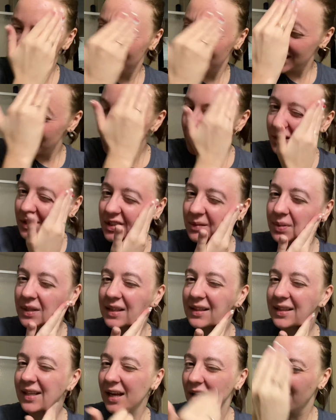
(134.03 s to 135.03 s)
So we're just gonna
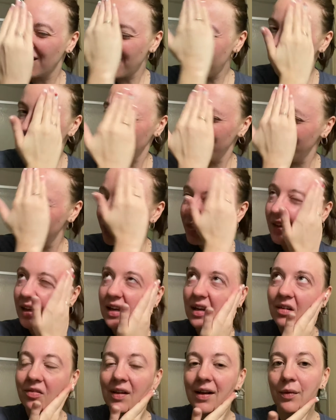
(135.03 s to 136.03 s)
put that on. Think
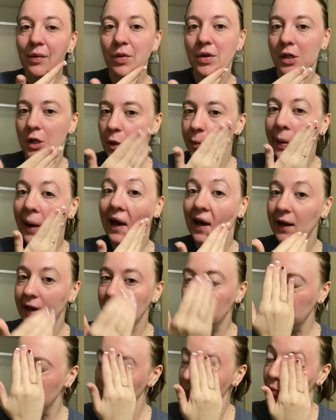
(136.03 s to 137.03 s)
of like when you
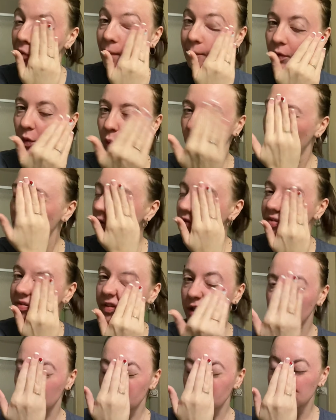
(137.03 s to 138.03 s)
paint, you prime the wall
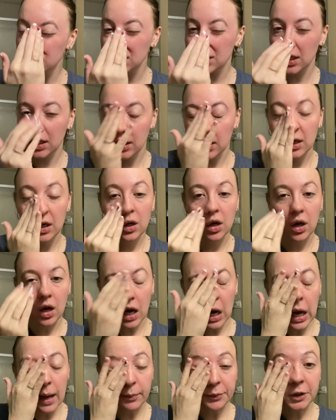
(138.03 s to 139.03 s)
first.
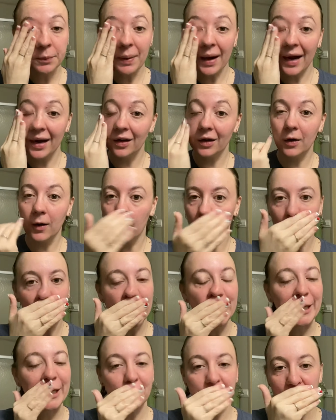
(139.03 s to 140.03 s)
Or you paint a car,
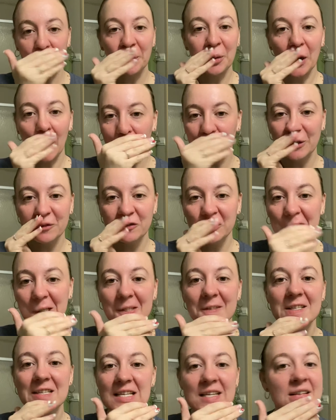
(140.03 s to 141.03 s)
you have to prime it
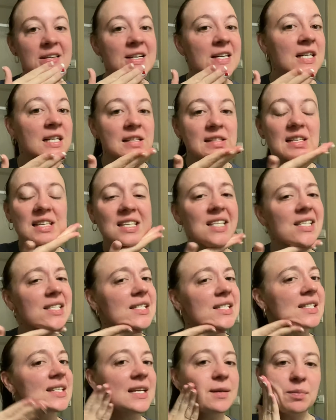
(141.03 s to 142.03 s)
first. This is the
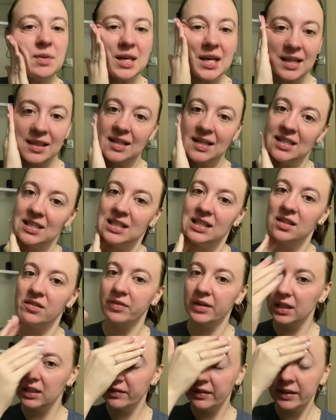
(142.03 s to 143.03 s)
same thing. This is a
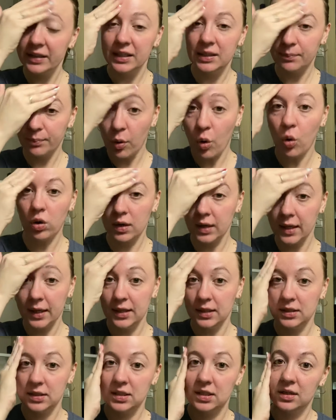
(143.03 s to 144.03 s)
very, very
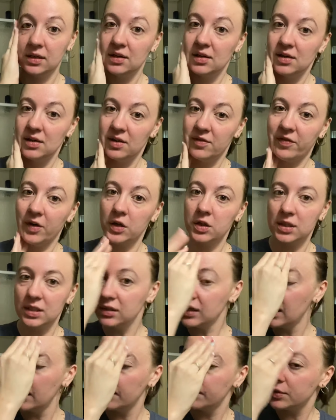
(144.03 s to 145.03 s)
important first
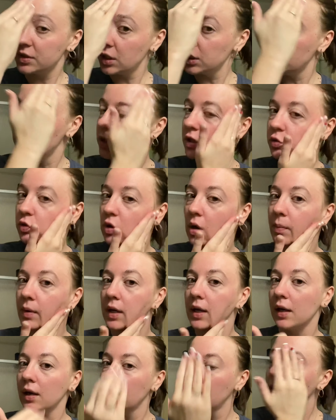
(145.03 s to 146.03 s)
step. So you just rub
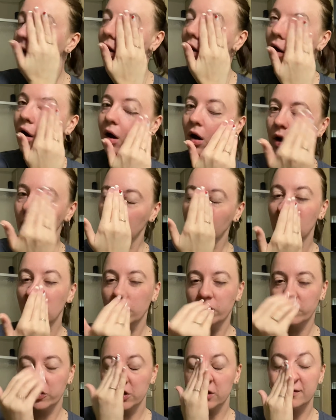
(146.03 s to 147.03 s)
it all
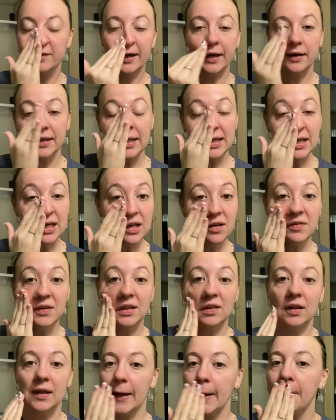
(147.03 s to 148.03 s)
over very
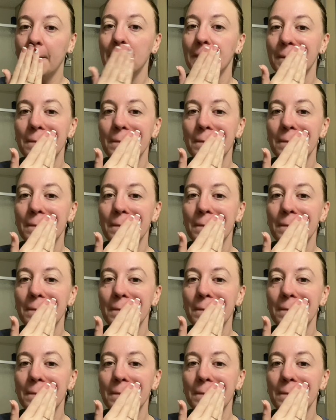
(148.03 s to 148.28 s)
evenly.